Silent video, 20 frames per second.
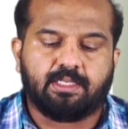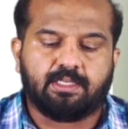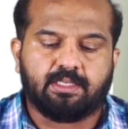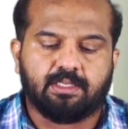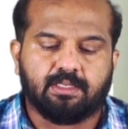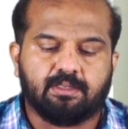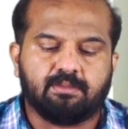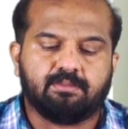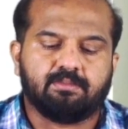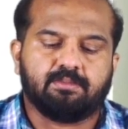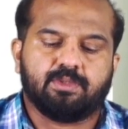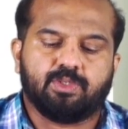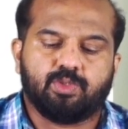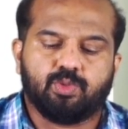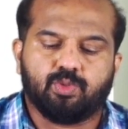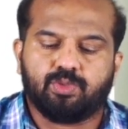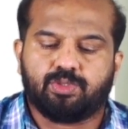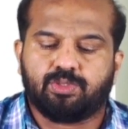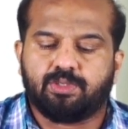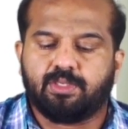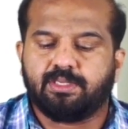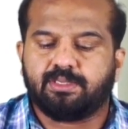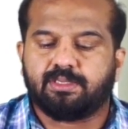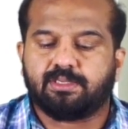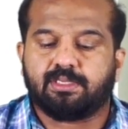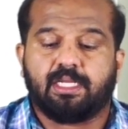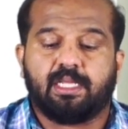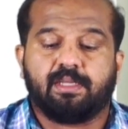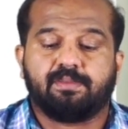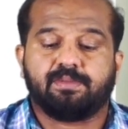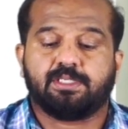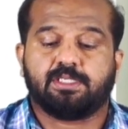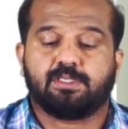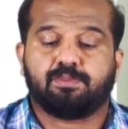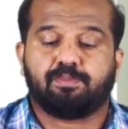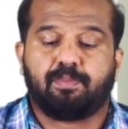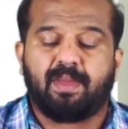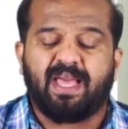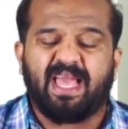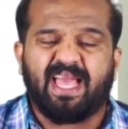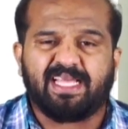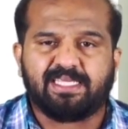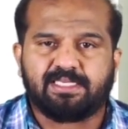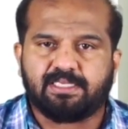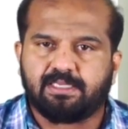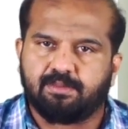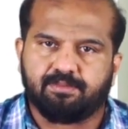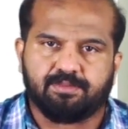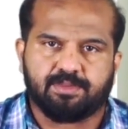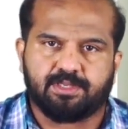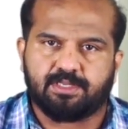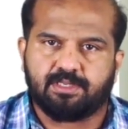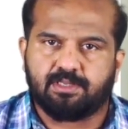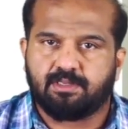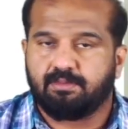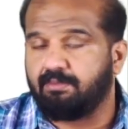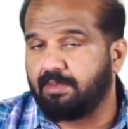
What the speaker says: term used to describe spasms,